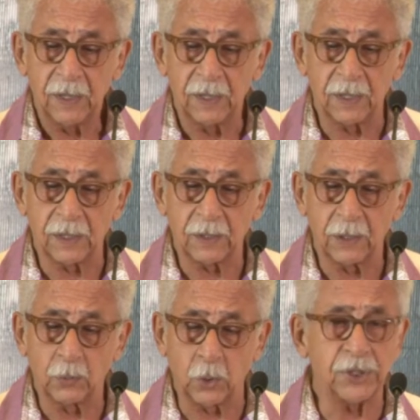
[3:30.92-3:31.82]

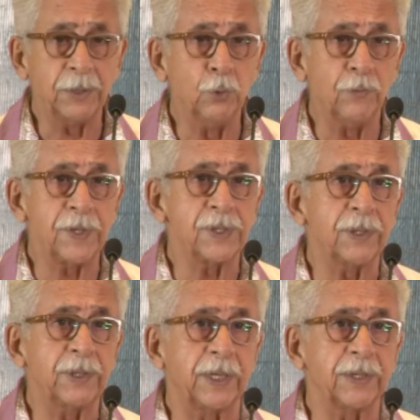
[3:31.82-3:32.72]
watching movies
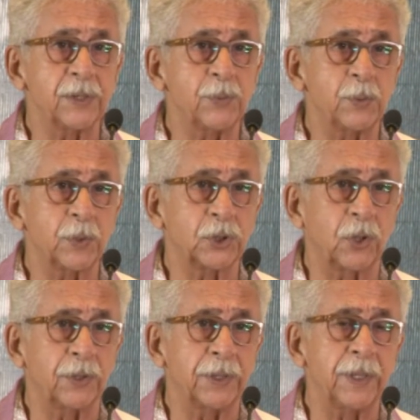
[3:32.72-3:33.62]
in theatres which were
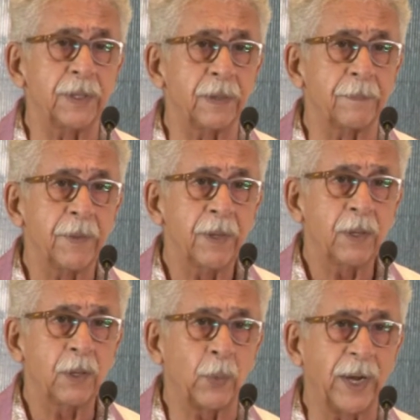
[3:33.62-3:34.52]
shot in
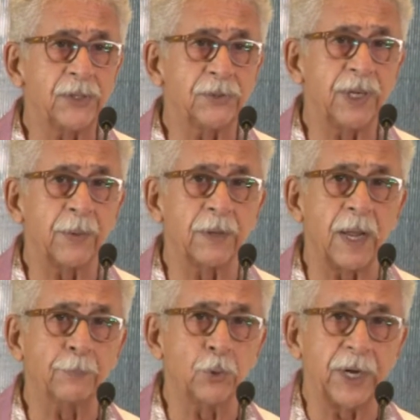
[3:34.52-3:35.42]
widescreen
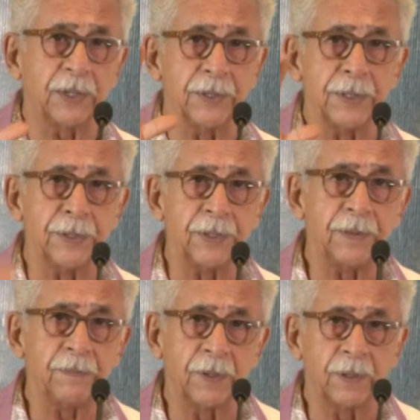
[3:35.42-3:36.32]
and projected in
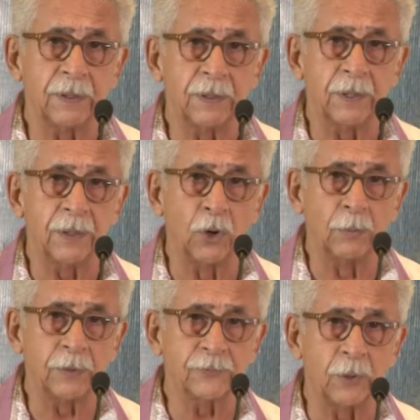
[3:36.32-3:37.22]
the
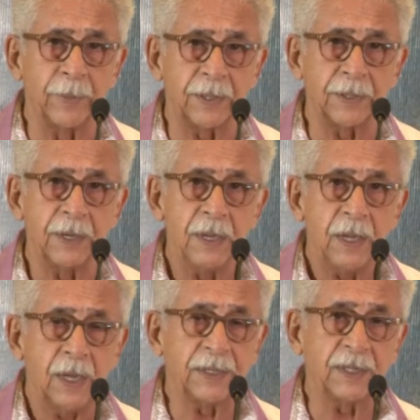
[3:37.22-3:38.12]
normal format, and
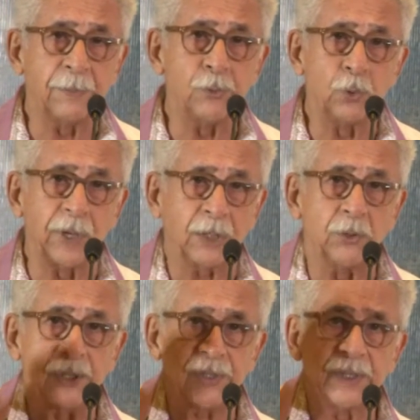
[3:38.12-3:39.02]
at times you could
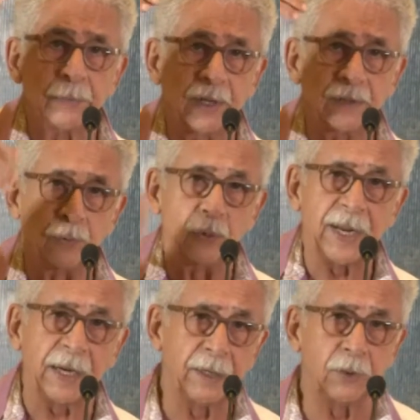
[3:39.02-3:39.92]
actually see the microphone
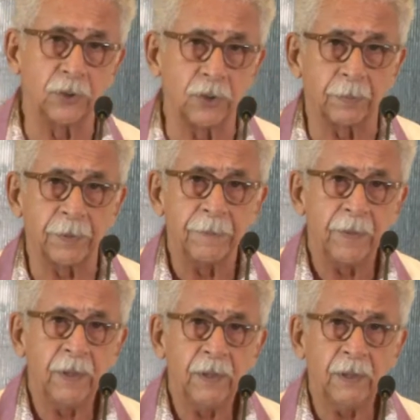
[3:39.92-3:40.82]
dangling on top.
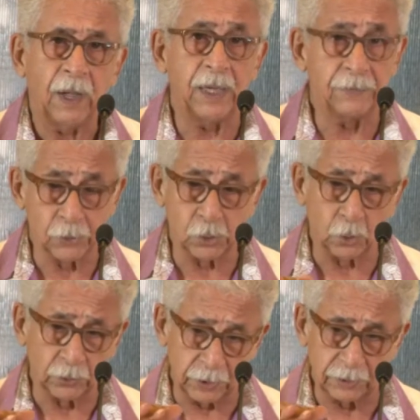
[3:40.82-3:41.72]
I even
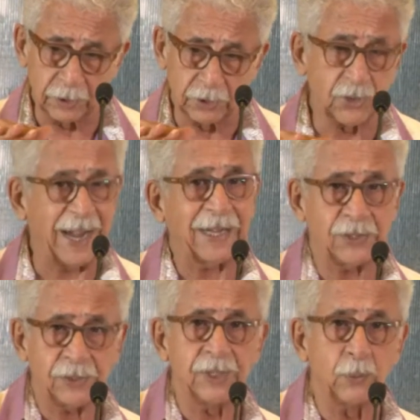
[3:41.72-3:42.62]
saw the
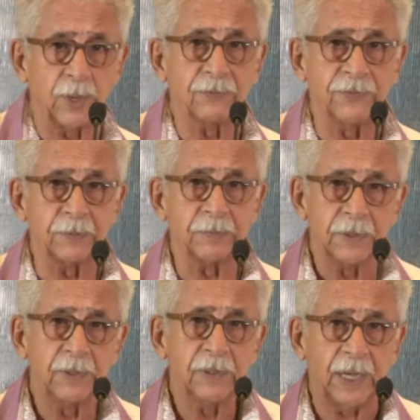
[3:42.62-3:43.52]
tracks in one film,
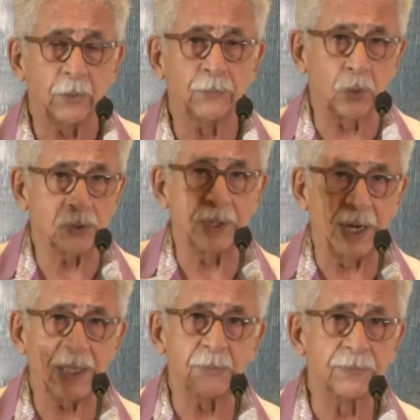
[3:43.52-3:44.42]
and of course the
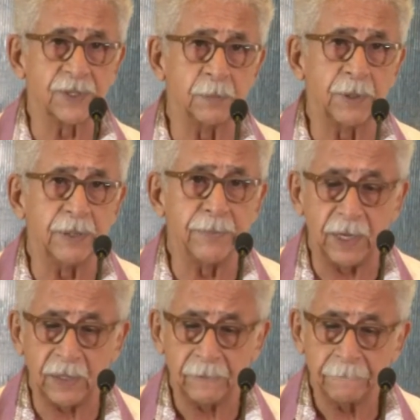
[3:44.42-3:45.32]
lights were visible in
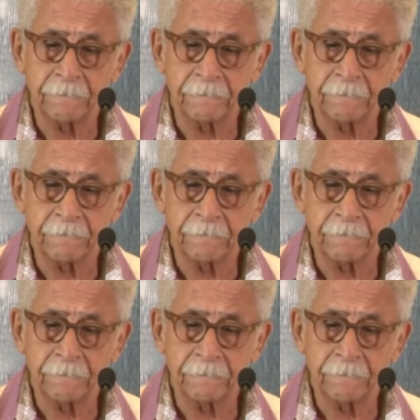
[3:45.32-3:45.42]
many.